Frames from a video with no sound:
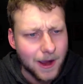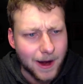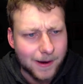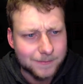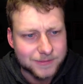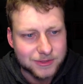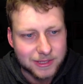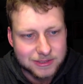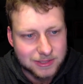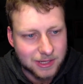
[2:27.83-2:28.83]
Um, so
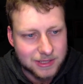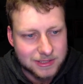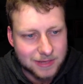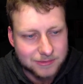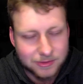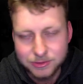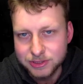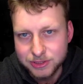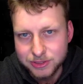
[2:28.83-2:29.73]
that's the guy's name. So there's just